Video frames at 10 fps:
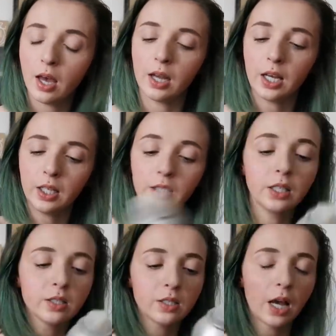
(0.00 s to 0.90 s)
And I like
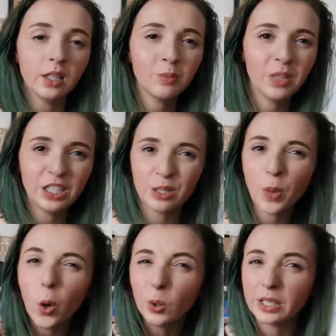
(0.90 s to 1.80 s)
this. I like
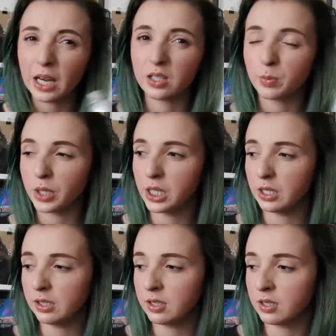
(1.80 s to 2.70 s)
medium hold
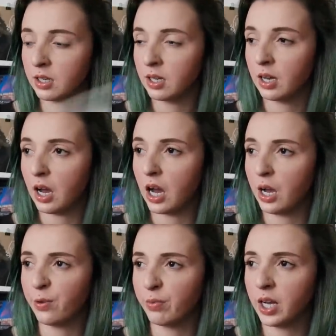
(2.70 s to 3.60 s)
hairsprays.
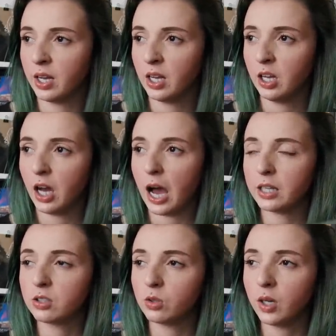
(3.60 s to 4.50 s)
Um,
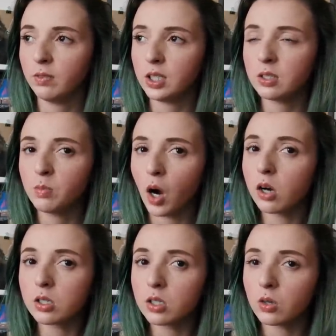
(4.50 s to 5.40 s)
I do have like some
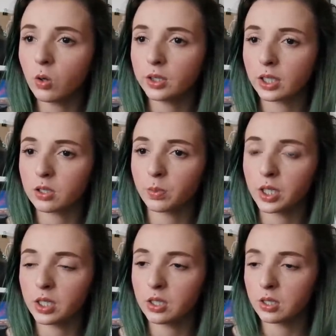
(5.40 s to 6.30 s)
harder hold
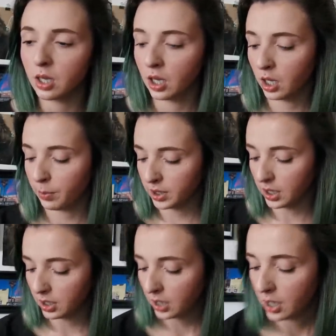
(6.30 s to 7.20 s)
hairsprays, but
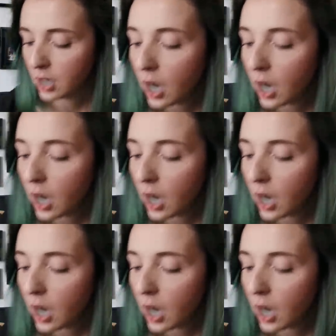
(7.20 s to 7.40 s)
then again,